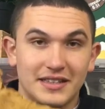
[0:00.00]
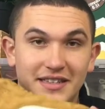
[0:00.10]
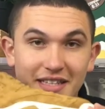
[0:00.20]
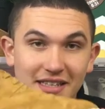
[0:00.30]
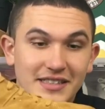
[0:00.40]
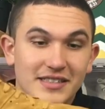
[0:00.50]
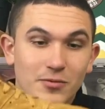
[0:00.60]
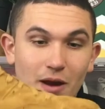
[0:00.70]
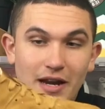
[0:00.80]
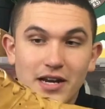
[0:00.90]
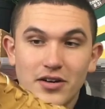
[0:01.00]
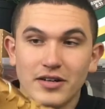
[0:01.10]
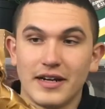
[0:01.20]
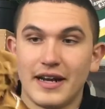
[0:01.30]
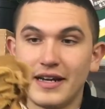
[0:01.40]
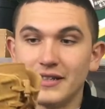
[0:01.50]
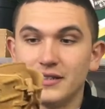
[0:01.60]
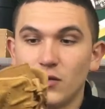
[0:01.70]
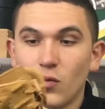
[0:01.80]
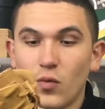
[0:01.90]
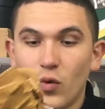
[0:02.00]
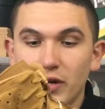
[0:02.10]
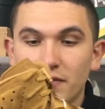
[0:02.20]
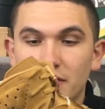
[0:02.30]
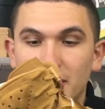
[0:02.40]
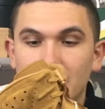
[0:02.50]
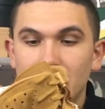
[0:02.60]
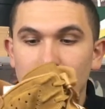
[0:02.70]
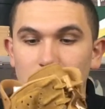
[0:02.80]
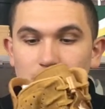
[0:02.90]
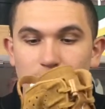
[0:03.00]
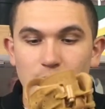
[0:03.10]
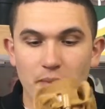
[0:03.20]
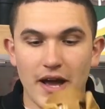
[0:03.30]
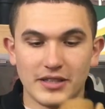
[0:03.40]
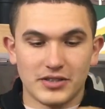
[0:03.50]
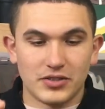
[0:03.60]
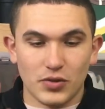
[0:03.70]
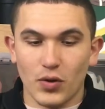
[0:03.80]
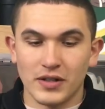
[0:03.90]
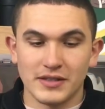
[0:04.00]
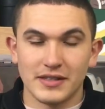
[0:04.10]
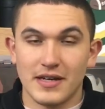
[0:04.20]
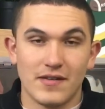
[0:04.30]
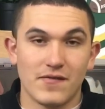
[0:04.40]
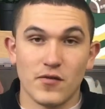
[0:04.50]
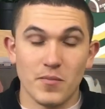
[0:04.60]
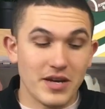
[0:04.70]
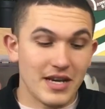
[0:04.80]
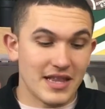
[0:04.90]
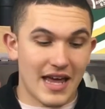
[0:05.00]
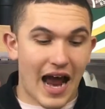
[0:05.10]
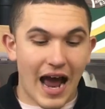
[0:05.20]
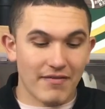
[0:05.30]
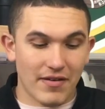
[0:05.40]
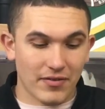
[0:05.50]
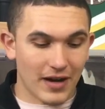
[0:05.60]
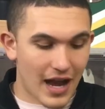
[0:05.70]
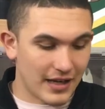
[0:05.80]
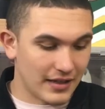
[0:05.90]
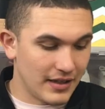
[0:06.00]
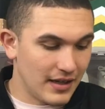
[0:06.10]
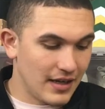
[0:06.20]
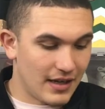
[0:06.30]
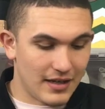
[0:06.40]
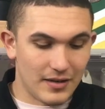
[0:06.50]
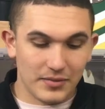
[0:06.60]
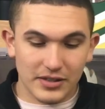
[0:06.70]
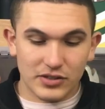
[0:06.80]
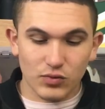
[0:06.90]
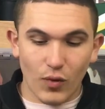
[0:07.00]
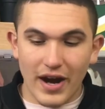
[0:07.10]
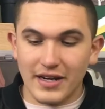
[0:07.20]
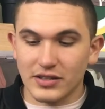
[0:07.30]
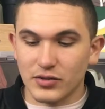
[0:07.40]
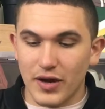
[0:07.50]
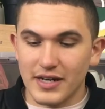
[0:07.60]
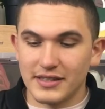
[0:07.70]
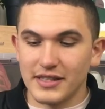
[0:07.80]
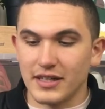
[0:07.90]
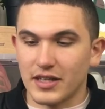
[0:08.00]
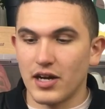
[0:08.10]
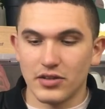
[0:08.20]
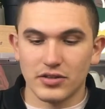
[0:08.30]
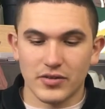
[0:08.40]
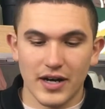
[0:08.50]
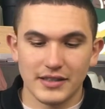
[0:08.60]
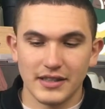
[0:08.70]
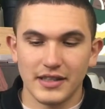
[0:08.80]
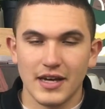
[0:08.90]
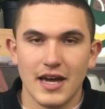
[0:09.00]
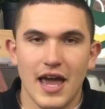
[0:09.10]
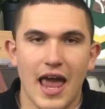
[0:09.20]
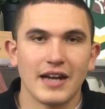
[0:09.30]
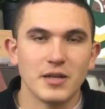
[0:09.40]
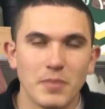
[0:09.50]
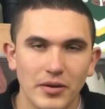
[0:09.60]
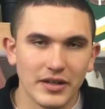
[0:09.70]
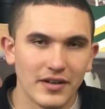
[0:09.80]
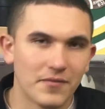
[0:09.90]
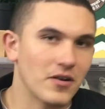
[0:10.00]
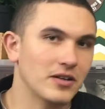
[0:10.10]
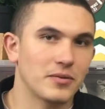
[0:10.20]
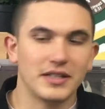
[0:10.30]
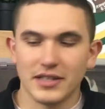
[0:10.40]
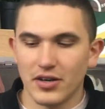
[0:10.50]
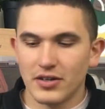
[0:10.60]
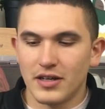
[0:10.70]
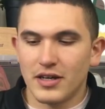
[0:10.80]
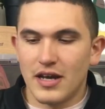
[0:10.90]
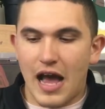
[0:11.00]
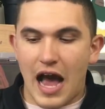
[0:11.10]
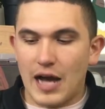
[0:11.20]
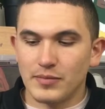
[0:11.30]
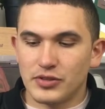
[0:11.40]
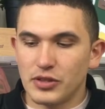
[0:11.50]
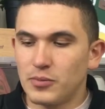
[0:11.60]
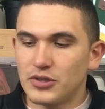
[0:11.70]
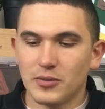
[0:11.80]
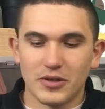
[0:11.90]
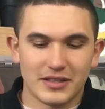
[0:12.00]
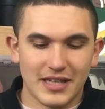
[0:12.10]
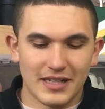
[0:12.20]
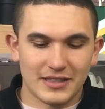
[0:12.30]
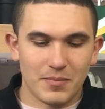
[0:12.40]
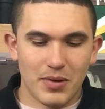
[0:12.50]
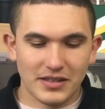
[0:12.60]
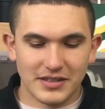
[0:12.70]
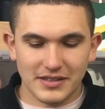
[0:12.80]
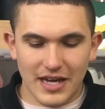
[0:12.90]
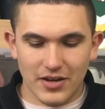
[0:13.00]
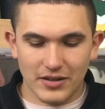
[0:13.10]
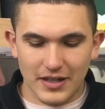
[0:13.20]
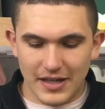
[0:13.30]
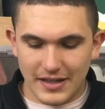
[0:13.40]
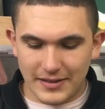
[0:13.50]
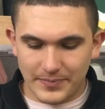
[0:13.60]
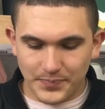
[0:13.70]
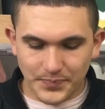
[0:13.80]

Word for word: this right here is one of the best Jordans for me that I've ever gotten. Um, this suede is crazy. The color is crazy. And to be able to get it for under retail, I'm super, super excited to bust these out. Um,